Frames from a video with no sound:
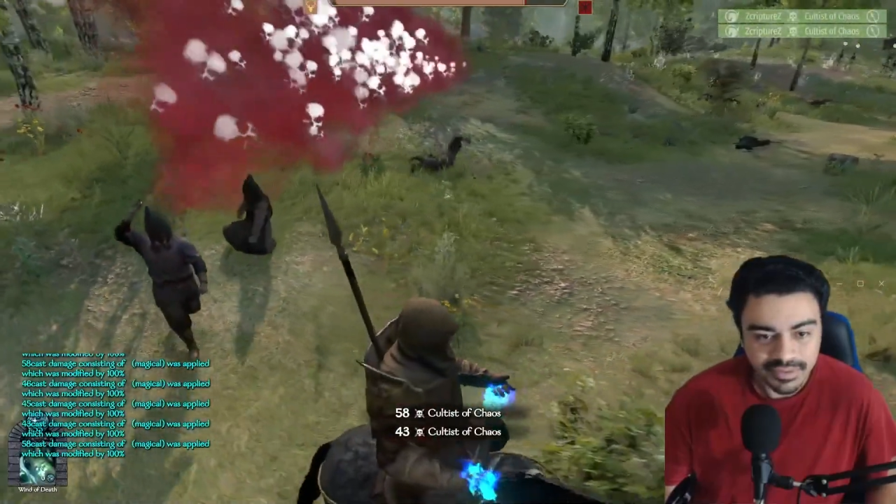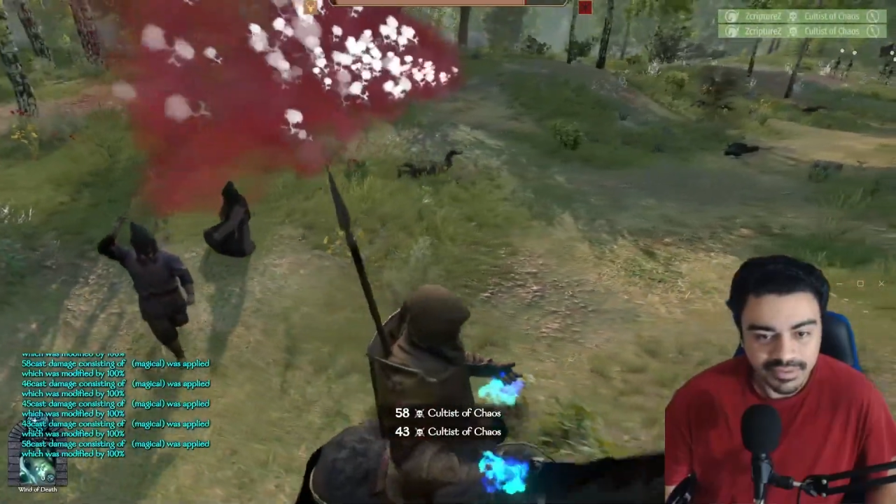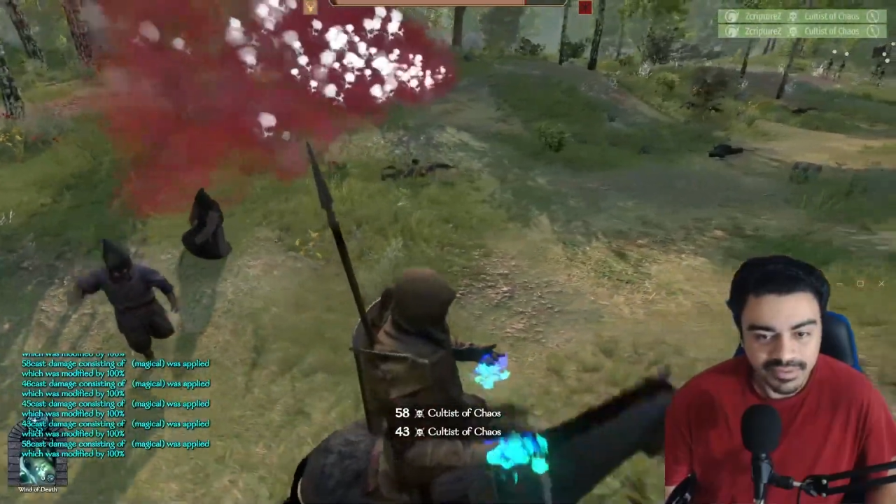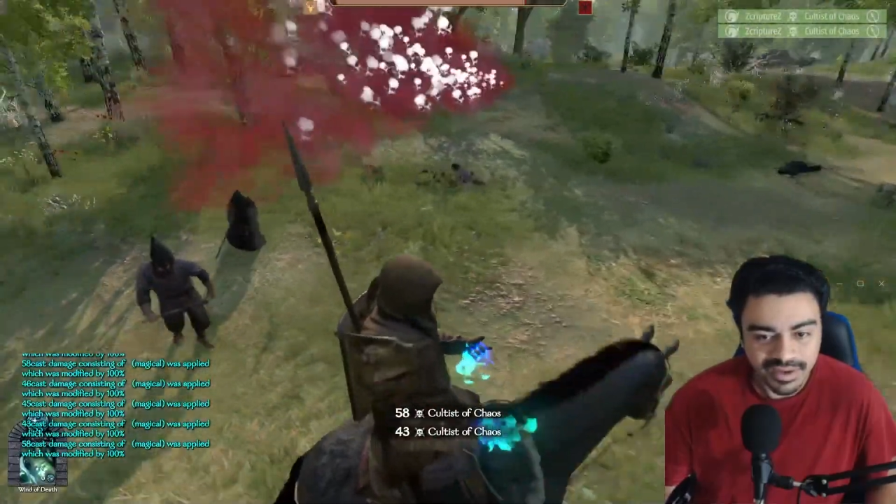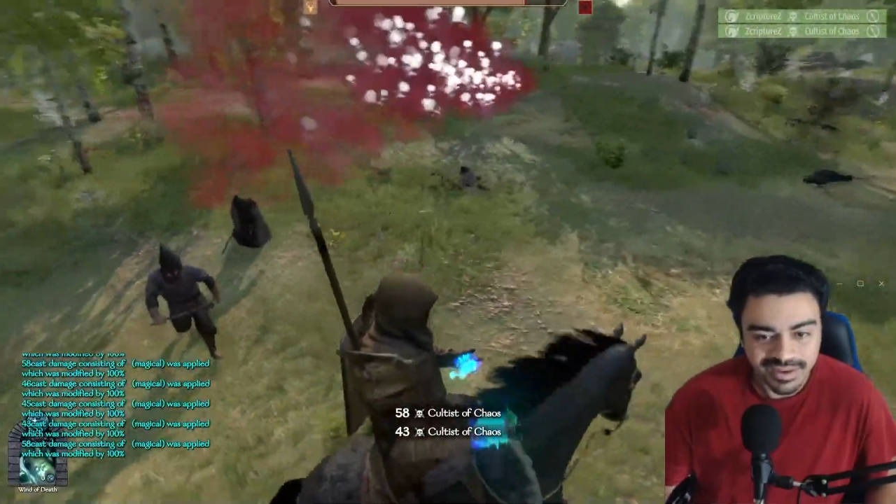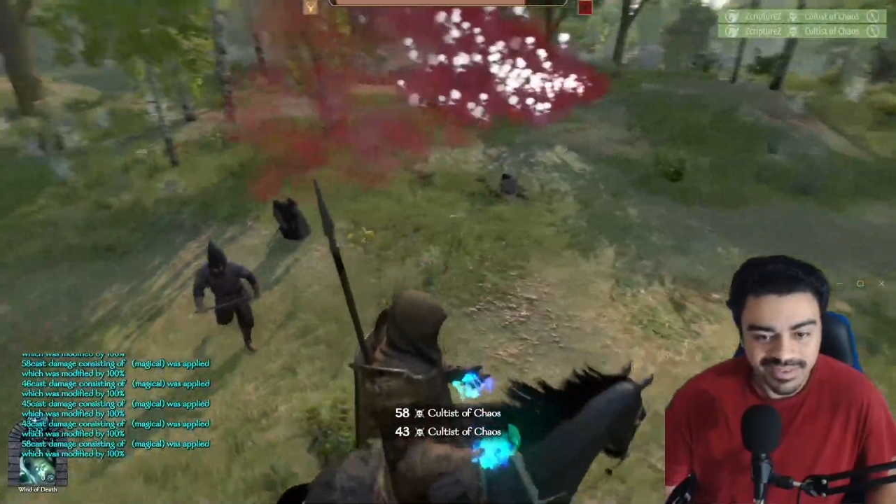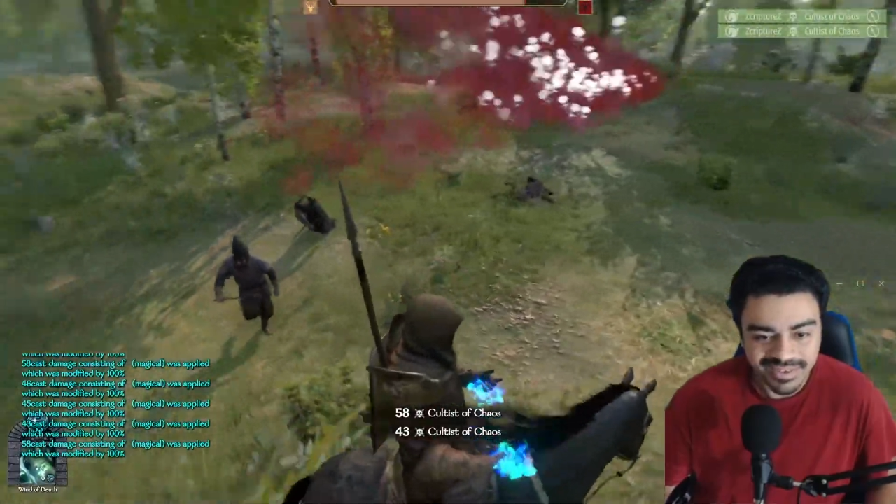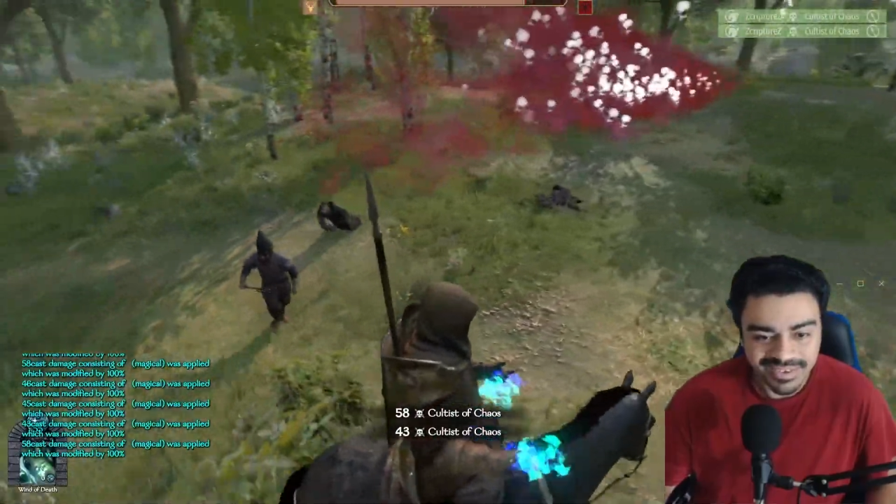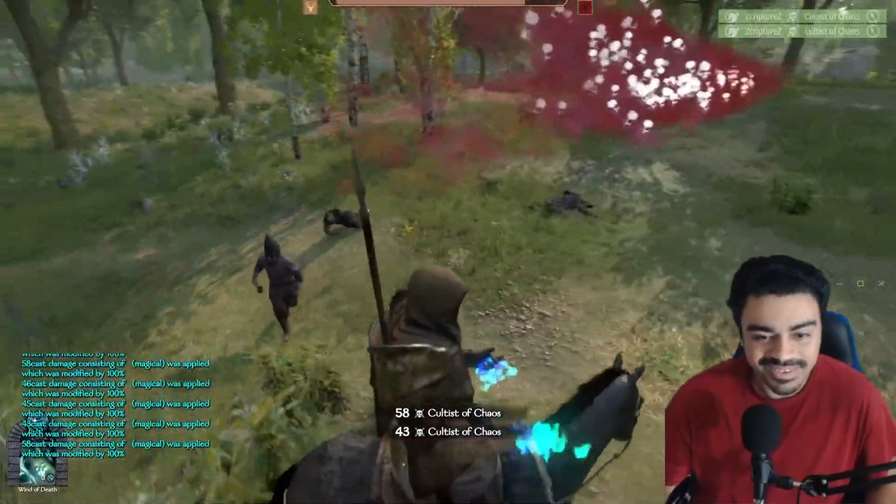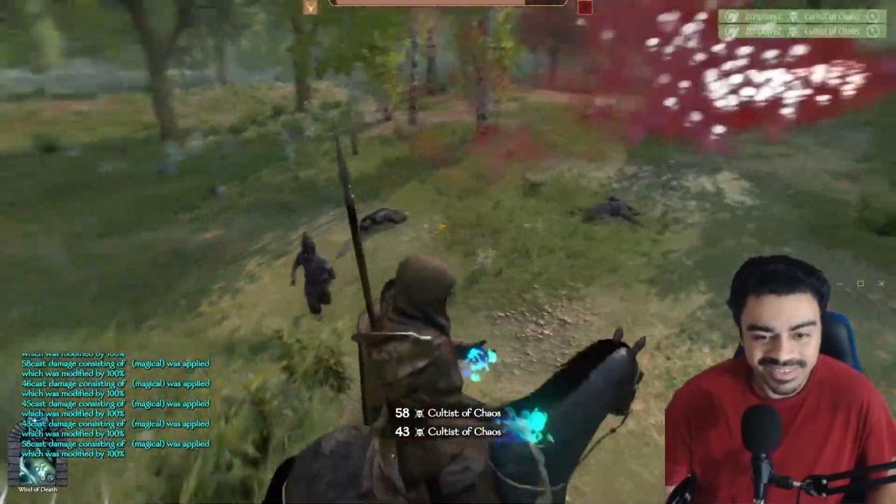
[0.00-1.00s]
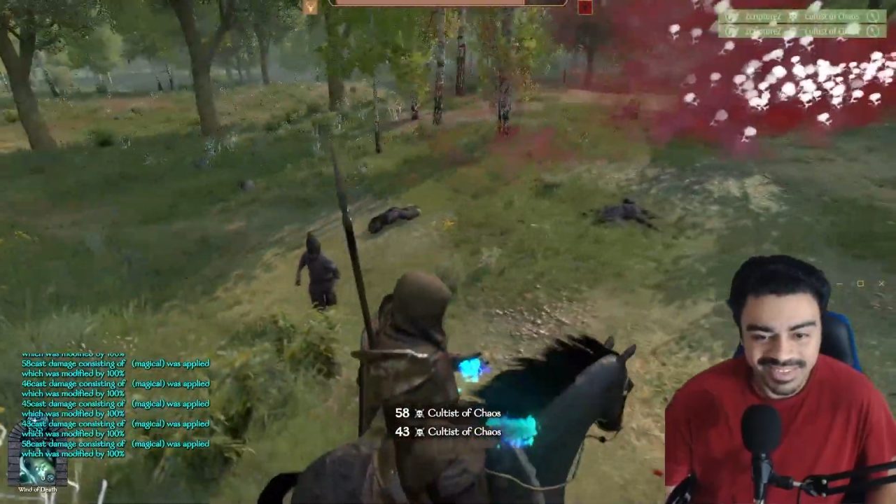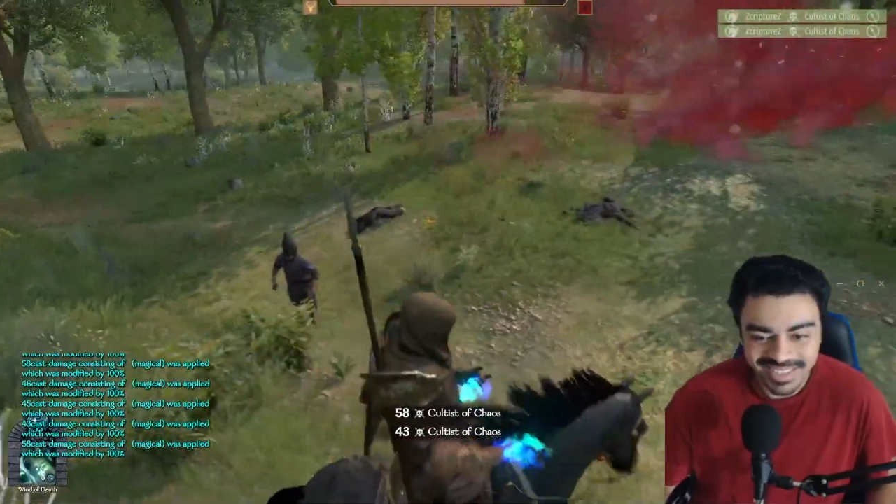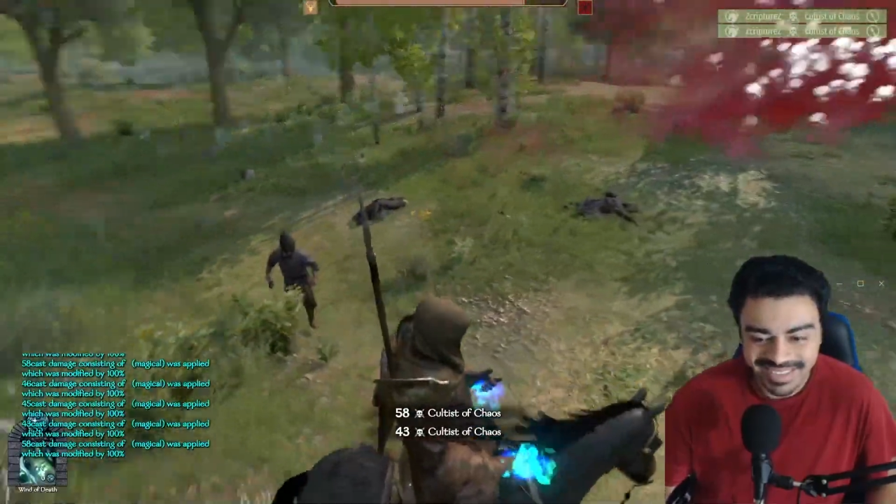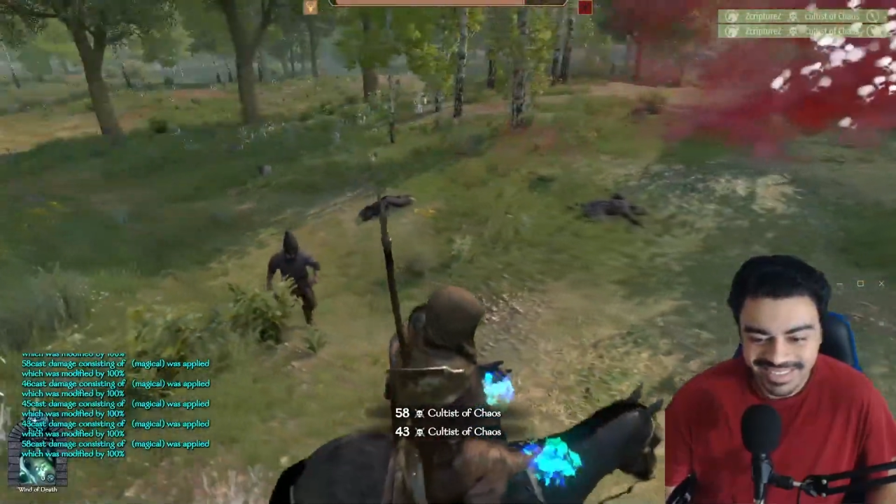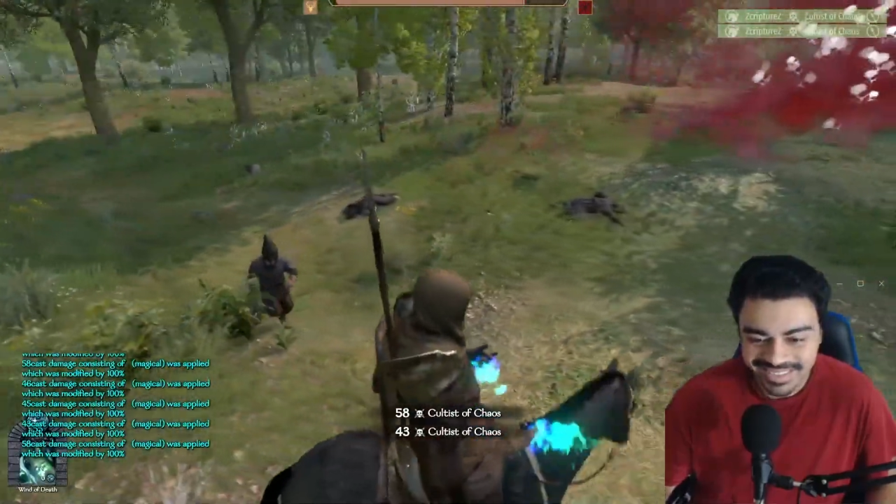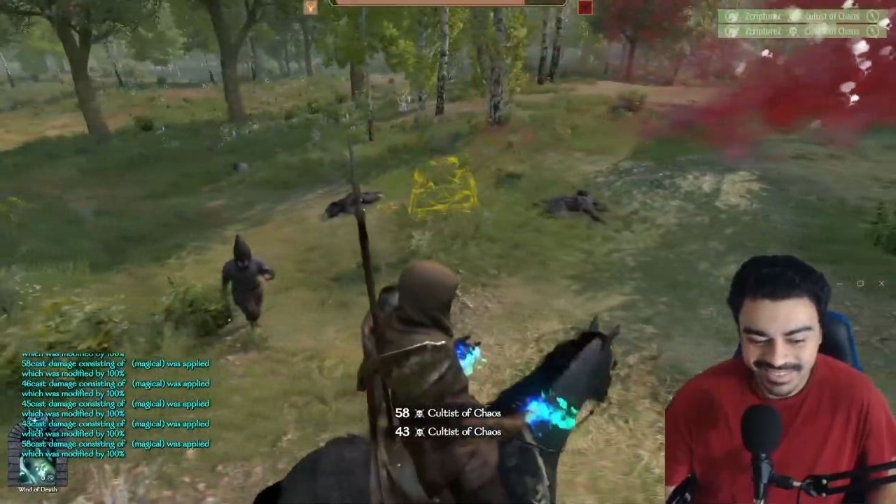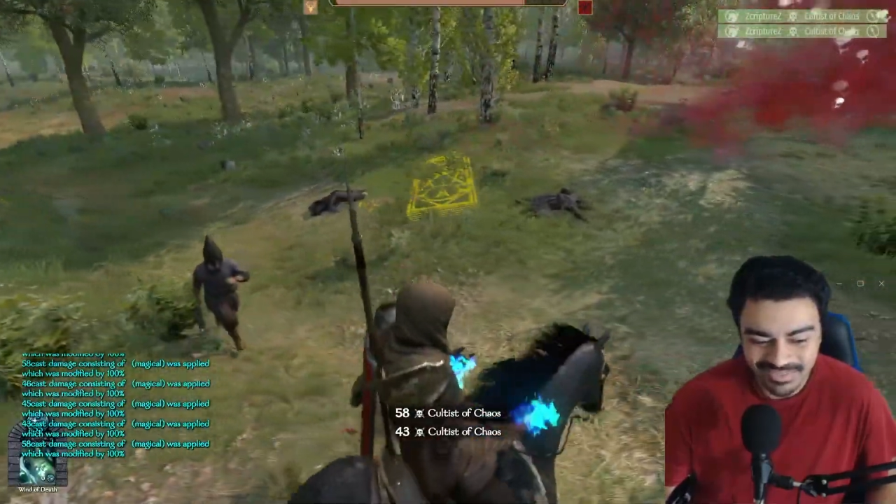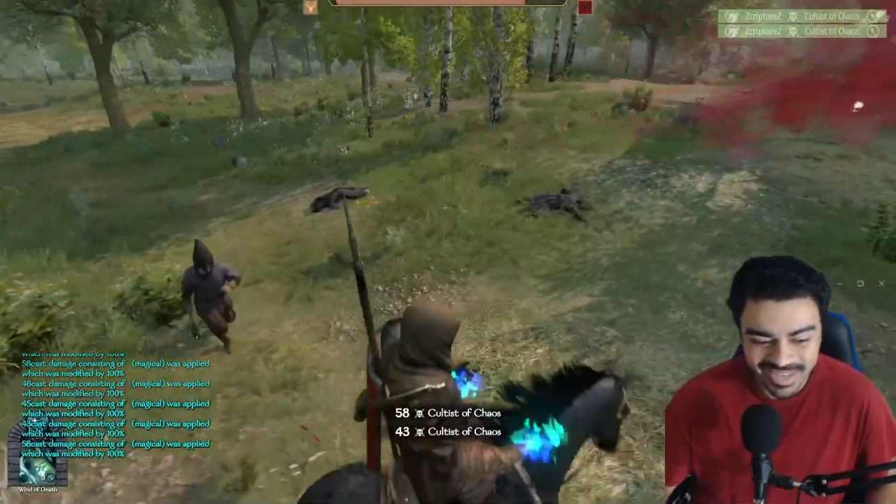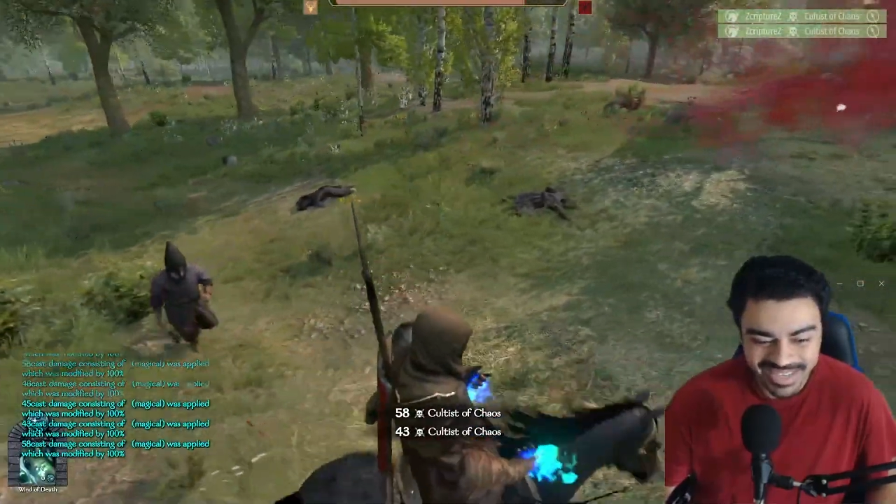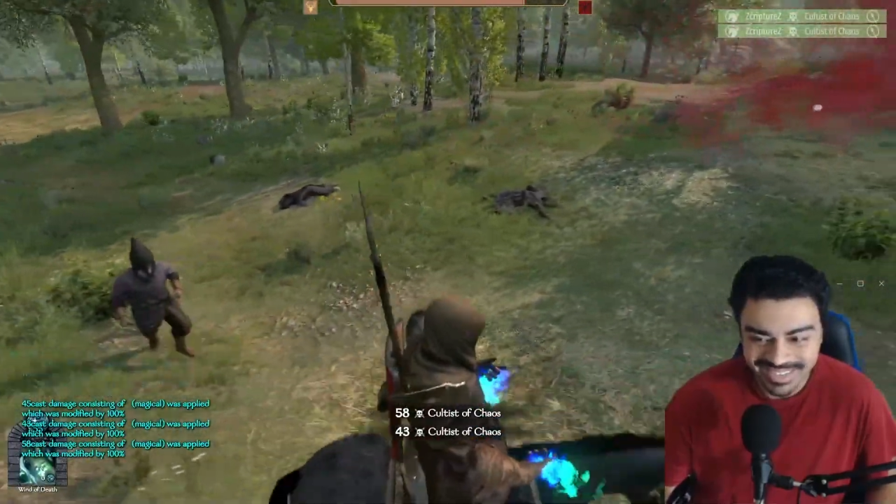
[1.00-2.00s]
There you go. You see, like, they just
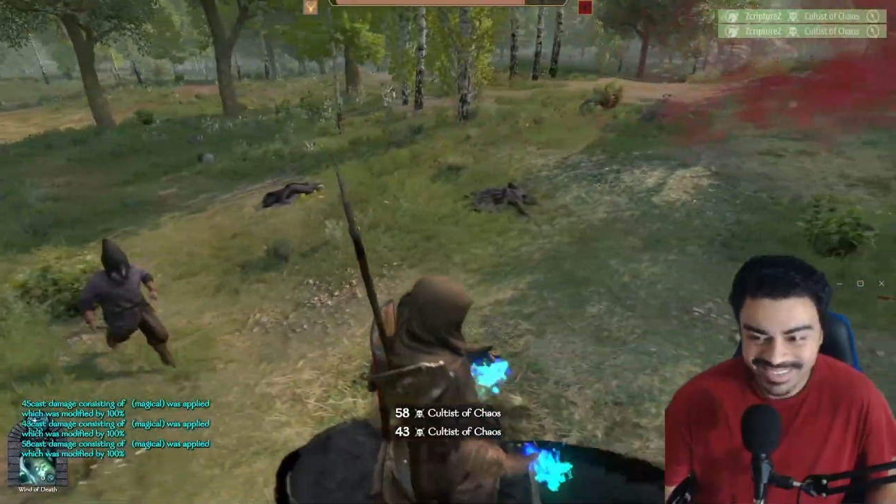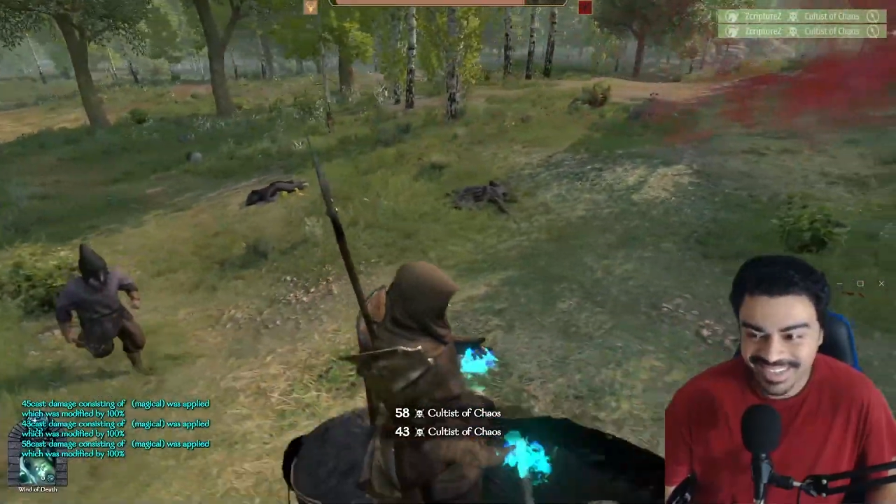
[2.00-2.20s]
faint.